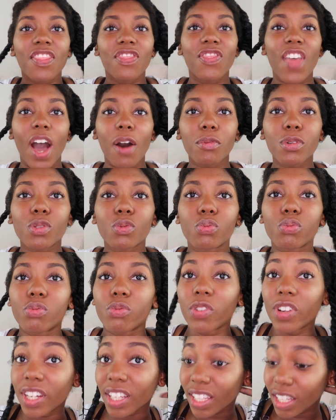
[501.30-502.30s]
that was
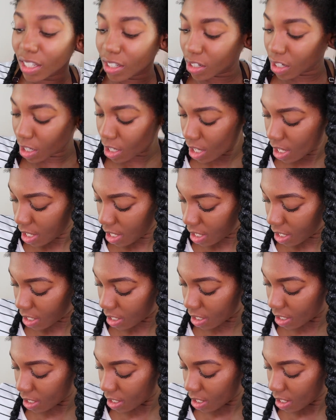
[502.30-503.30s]
really
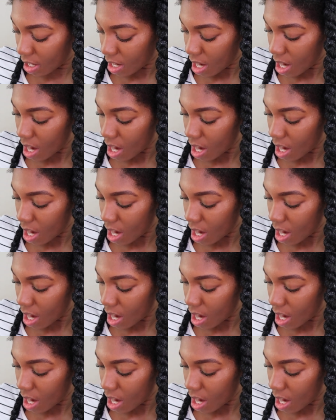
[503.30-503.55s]
good.